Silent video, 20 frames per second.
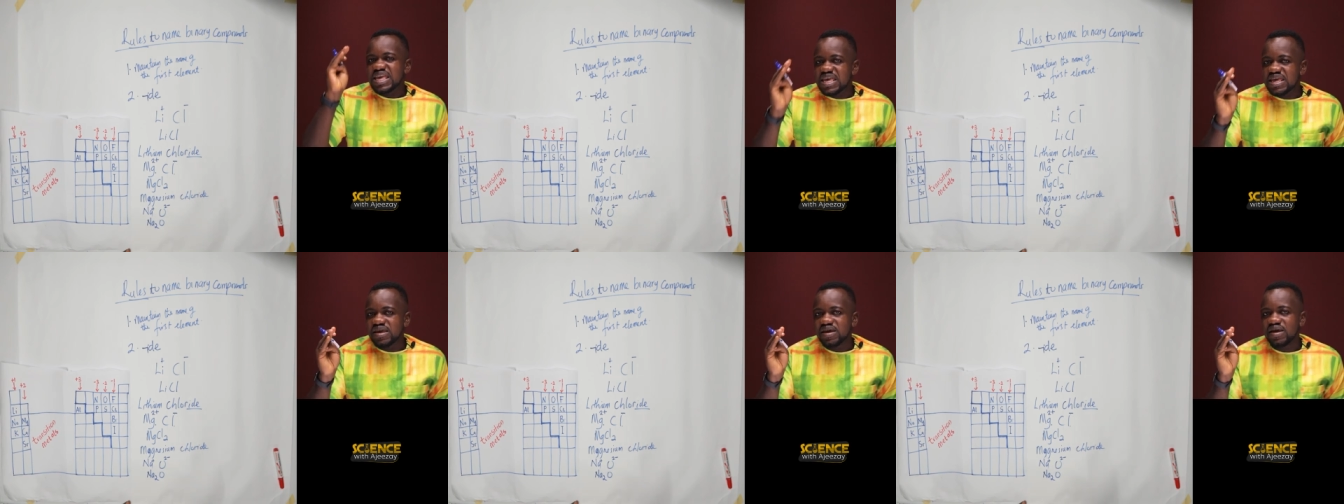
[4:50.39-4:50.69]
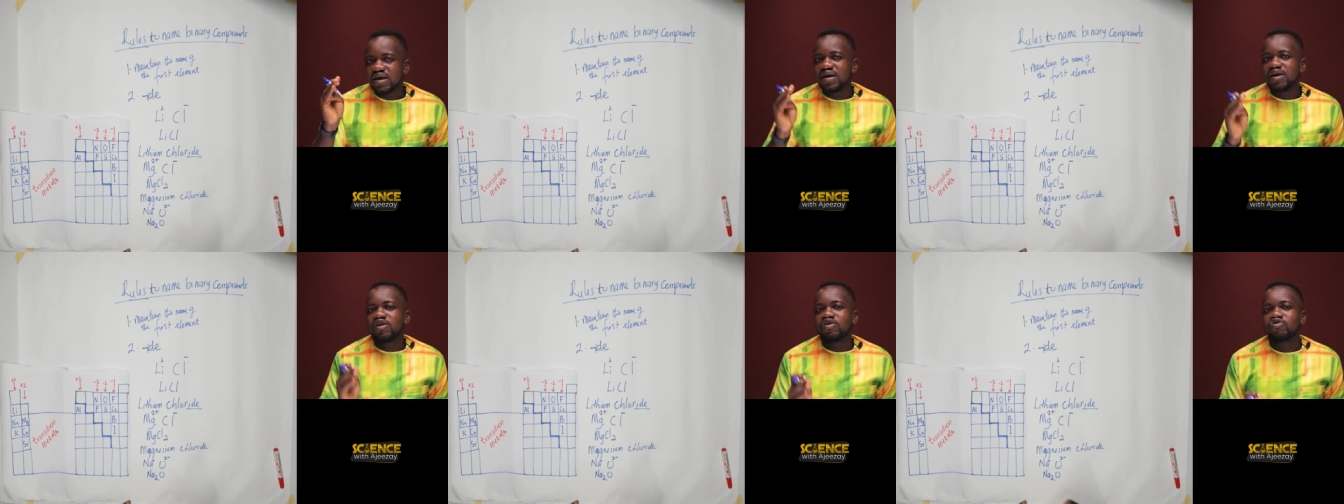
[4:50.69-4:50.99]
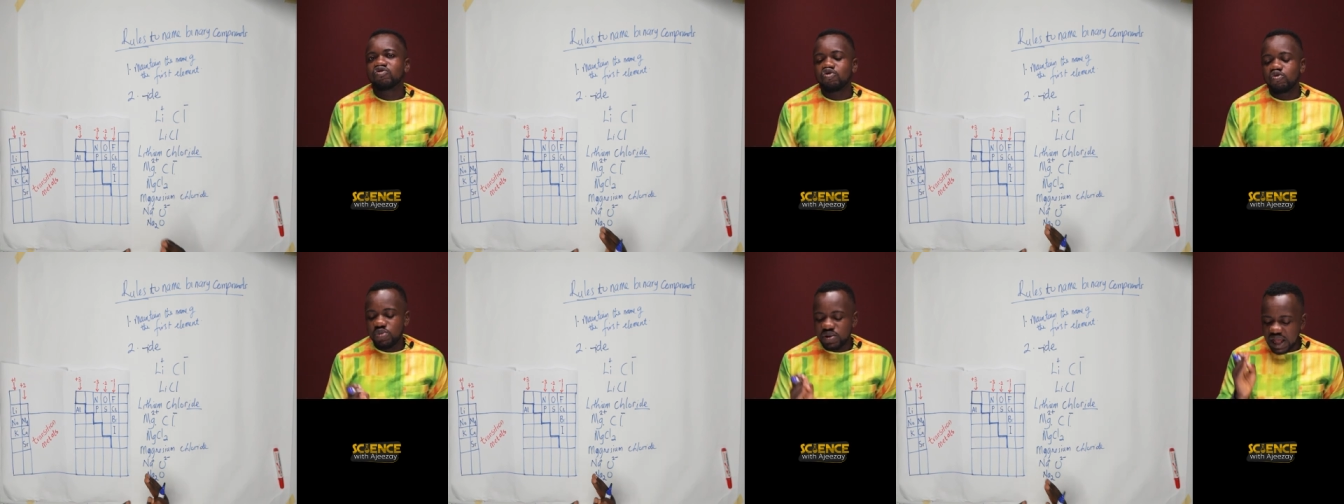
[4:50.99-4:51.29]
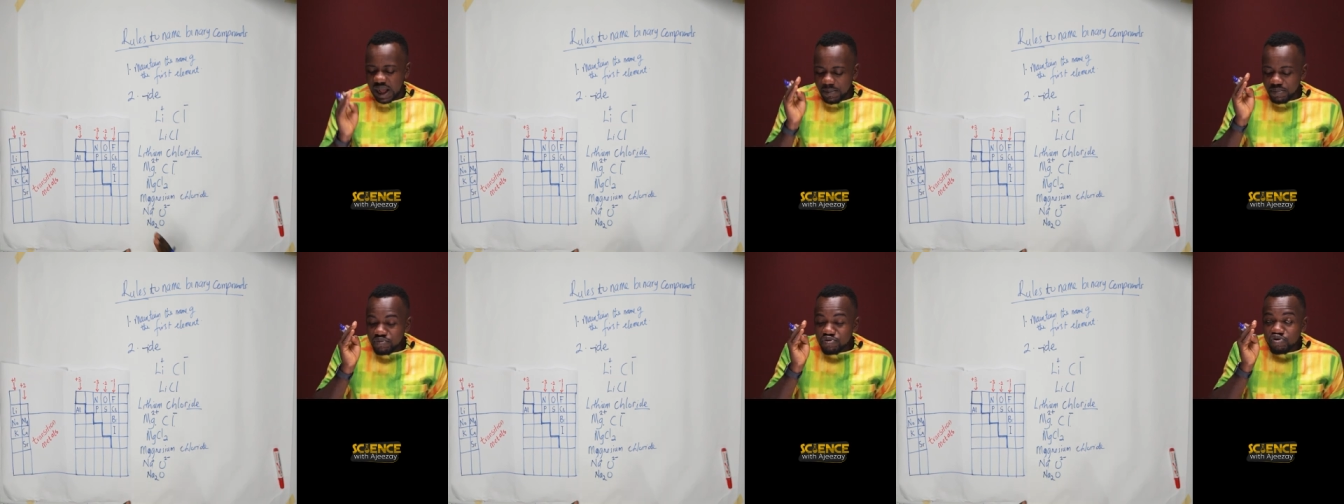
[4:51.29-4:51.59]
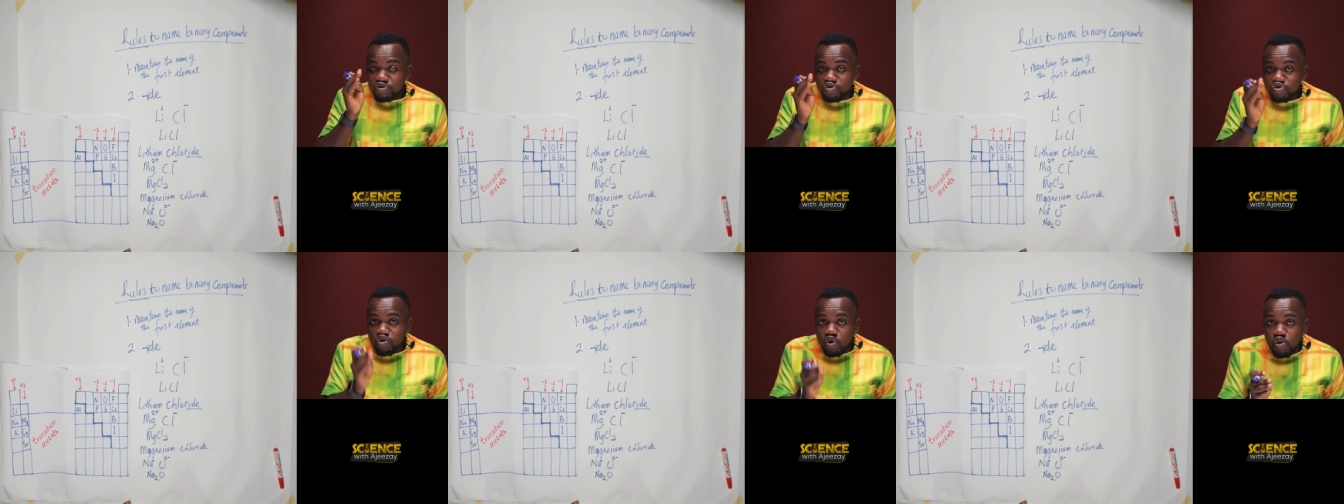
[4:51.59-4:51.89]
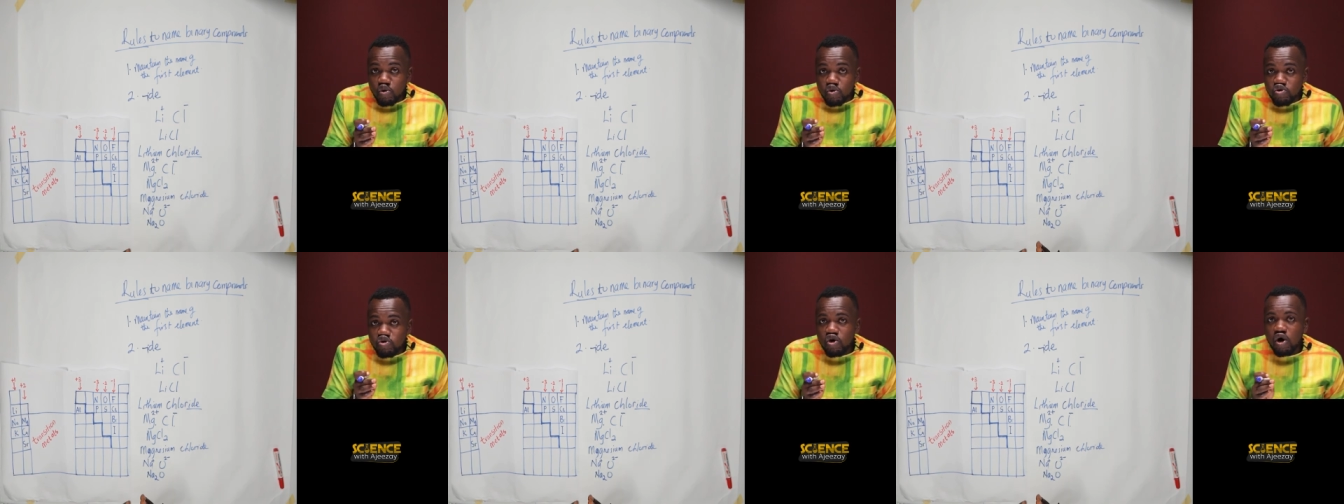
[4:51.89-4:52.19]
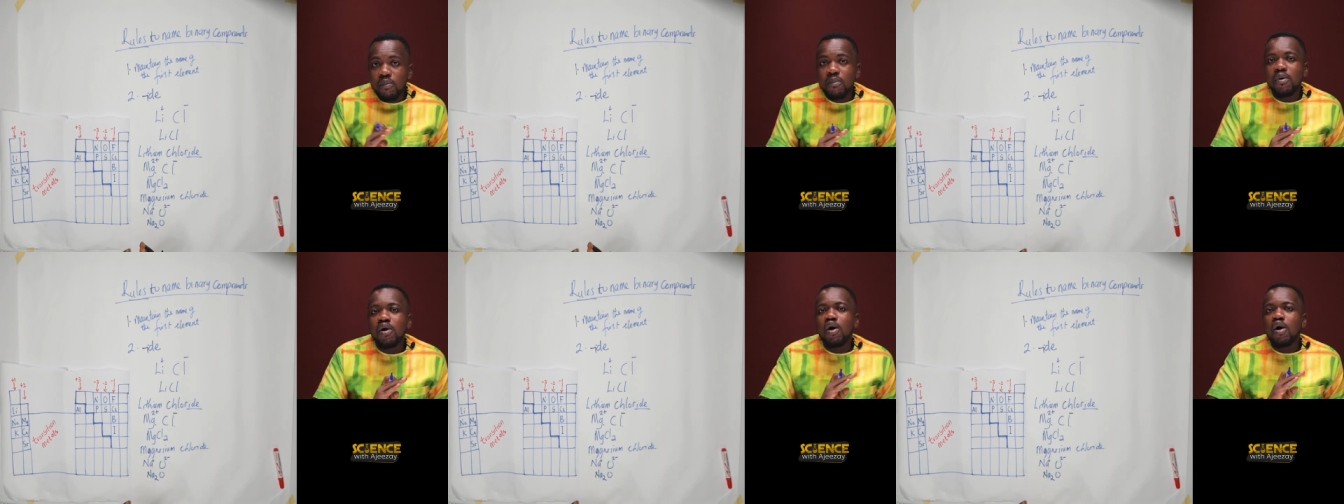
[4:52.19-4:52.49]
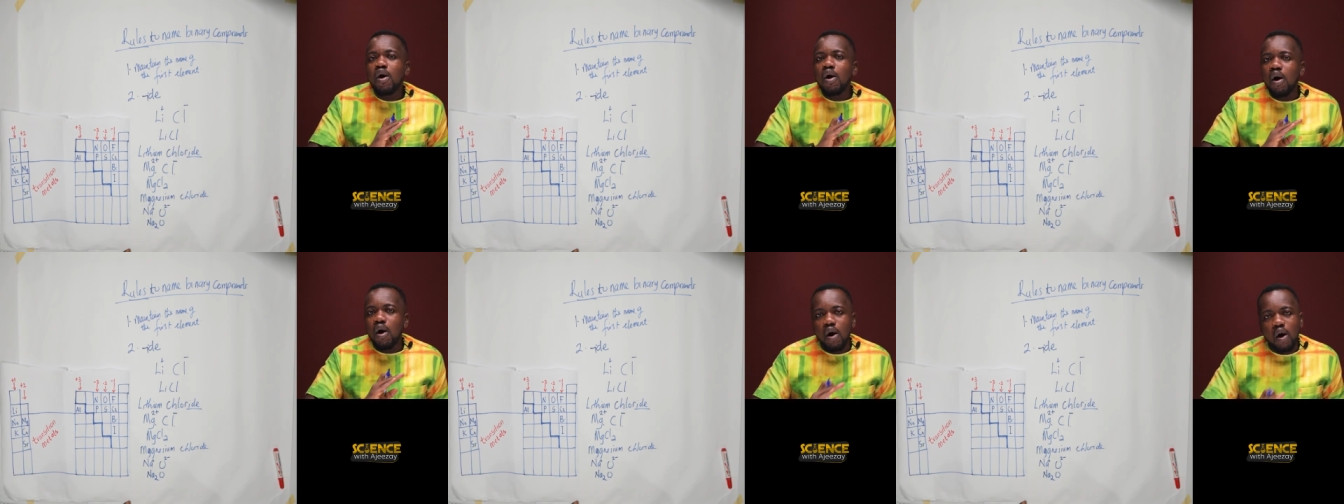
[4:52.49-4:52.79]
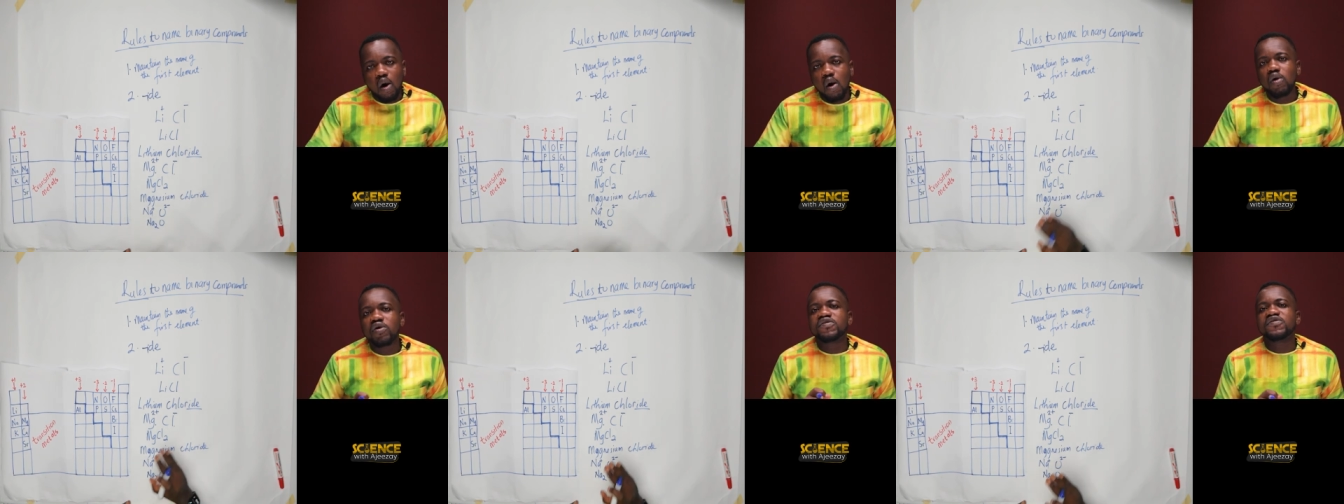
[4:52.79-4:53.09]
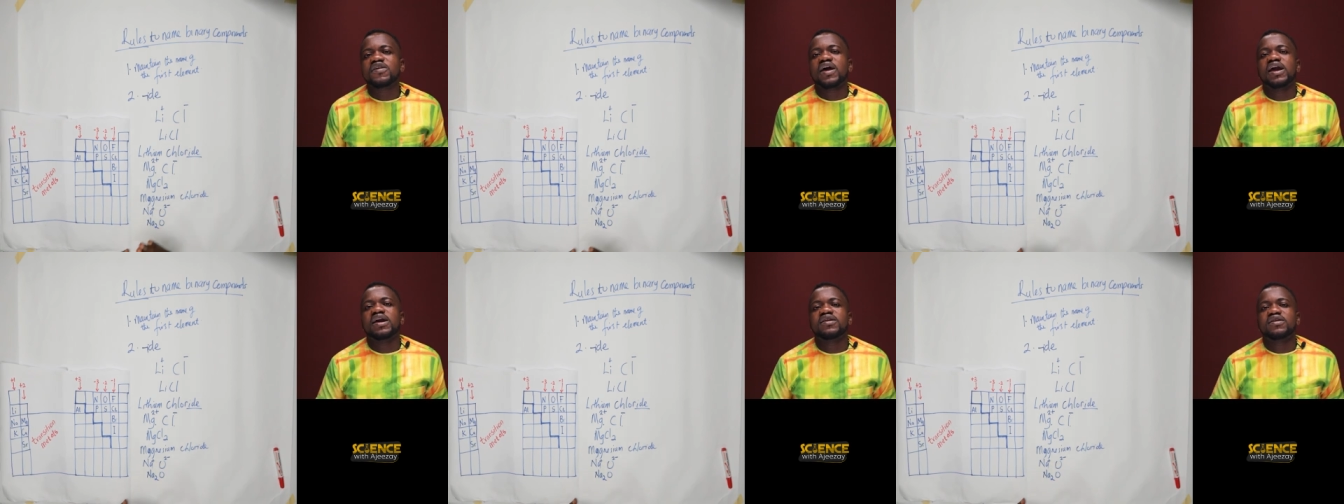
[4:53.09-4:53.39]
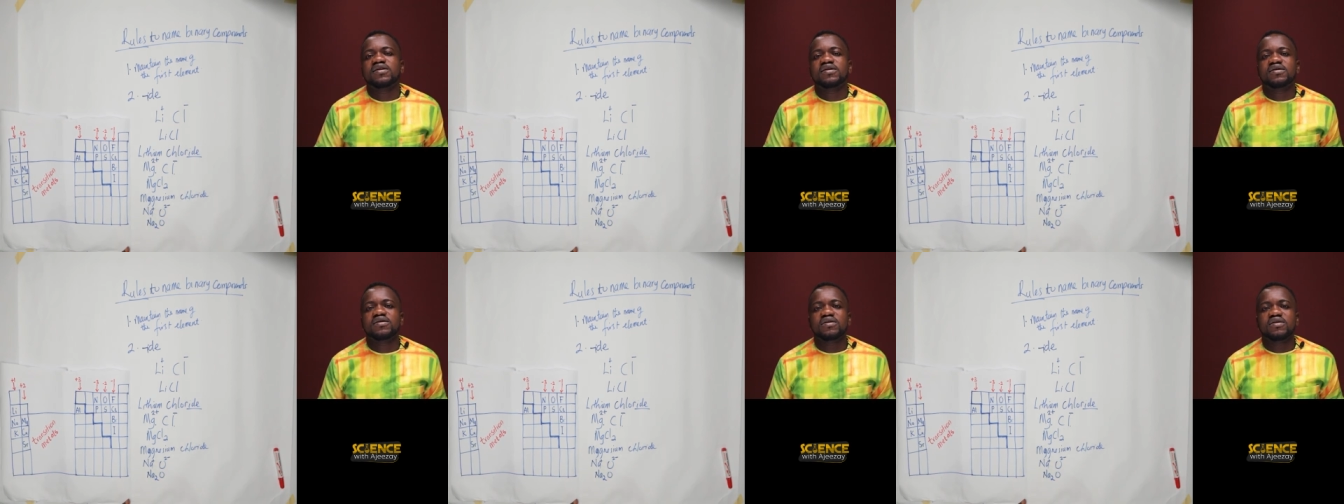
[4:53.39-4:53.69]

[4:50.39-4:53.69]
E. So become sodium oxide.